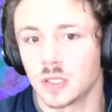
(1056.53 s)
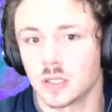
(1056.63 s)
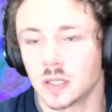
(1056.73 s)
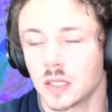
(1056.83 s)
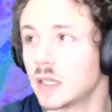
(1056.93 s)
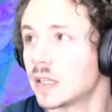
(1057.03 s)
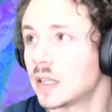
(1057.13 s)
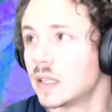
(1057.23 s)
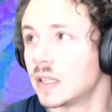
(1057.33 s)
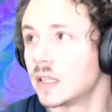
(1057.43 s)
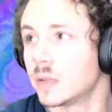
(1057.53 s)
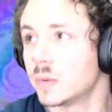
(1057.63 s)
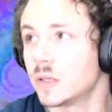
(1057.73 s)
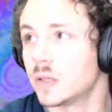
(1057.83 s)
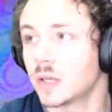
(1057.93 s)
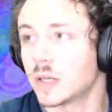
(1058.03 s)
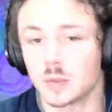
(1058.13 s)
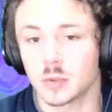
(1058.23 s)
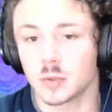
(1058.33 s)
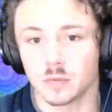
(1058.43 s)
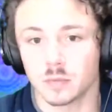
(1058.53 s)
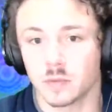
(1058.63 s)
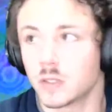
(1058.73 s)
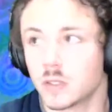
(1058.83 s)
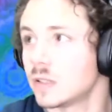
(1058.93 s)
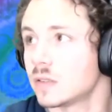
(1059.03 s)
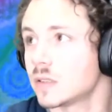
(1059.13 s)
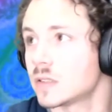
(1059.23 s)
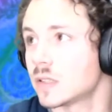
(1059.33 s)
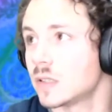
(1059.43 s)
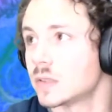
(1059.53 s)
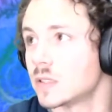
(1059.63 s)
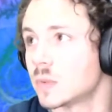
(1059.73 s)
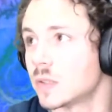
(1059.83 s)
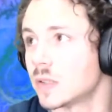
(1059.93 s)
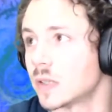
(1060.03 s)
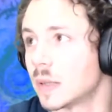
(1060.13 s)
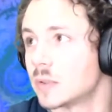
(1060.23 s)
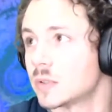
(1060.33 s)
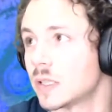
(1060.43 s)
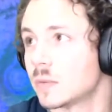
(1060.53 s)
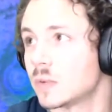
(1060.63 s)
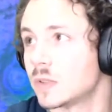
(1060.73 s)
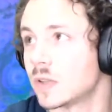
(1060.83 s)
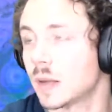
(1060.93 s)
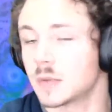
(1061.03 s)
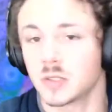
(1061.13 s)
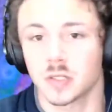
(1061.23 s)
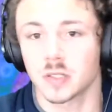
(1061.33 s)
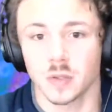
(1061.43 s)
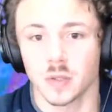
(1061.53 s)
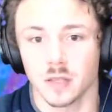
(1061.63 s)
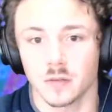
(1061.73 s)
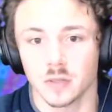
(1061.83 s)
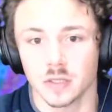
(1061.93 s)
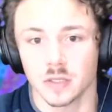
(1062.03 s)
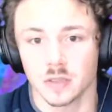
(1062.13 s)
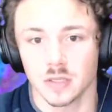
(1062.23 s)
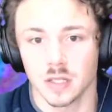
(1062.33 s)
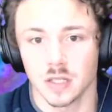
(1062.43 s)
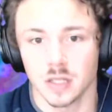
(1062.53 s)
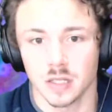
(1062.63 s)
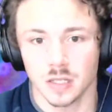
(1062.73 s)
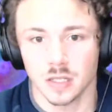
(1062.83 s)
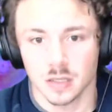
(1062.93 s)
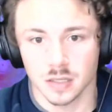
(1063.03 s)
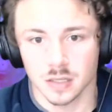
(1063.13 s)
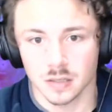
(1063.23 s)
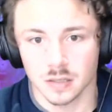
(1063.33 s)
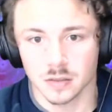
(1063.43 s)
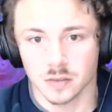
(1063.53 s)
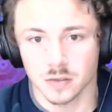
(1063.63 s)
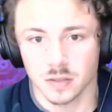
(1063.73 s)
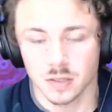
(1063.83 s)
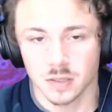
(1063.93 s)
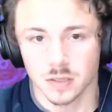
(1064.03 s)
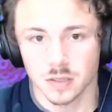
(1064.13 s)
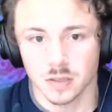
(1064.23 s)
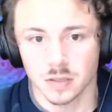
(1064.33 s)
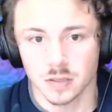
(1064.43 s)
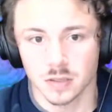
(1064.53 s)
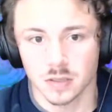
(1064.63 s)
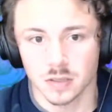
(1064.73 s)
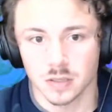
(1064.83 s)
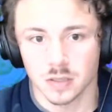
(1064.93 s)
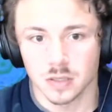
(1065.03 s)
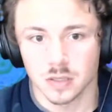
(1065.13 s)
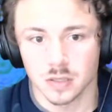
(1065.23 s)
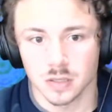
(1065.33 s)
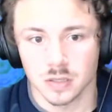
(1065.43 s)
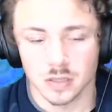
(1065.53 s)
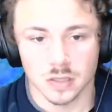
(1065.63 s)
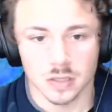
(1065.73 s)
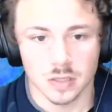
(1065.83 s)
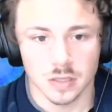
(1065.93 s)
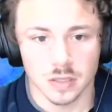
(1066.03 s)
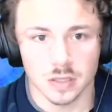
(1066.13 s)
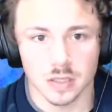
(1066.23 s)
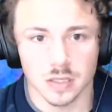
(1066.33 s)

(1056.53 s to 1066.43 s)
take the window capture from over here. Let's close this window capture because window capture's not doing anything for us. And then go over here. And then,